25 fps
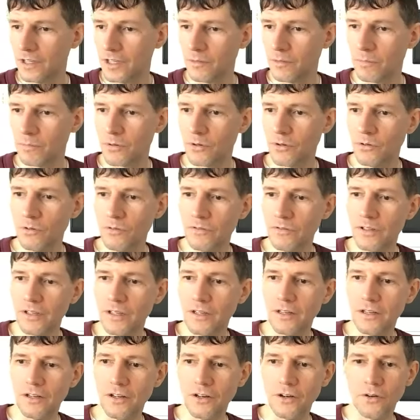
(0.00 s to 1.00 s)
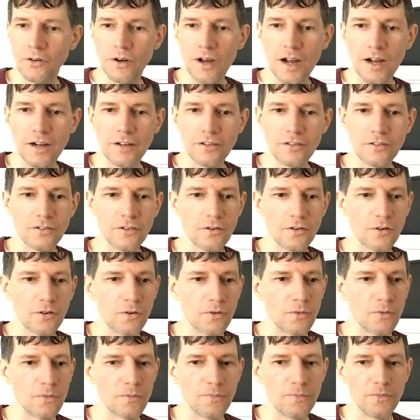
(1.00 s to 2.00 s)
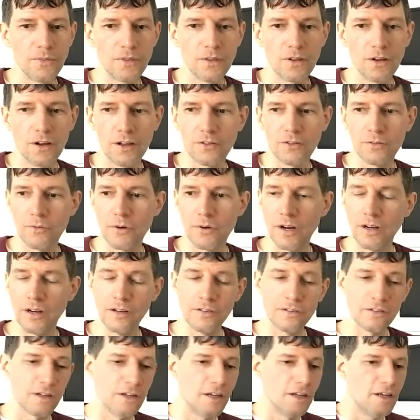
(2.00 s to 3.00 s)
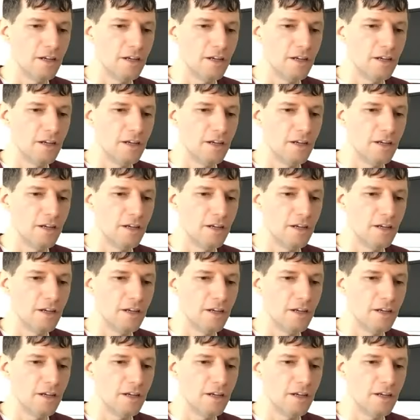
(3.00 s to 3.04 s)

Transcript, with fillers: improving you know osteoarthritis